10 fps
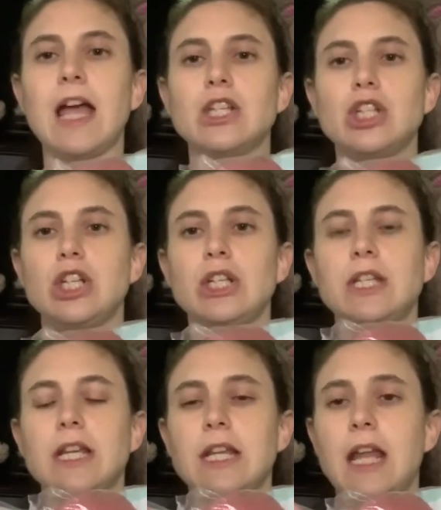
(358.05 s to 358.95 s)
and she
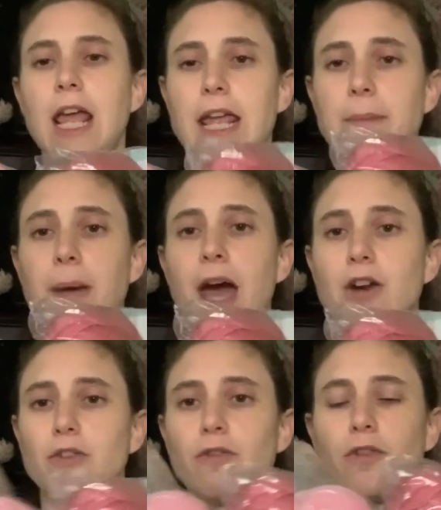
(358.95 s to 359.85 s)
did a
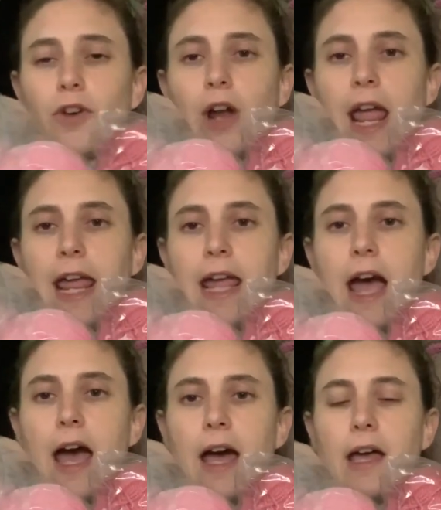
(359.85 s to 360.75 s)
pattern for a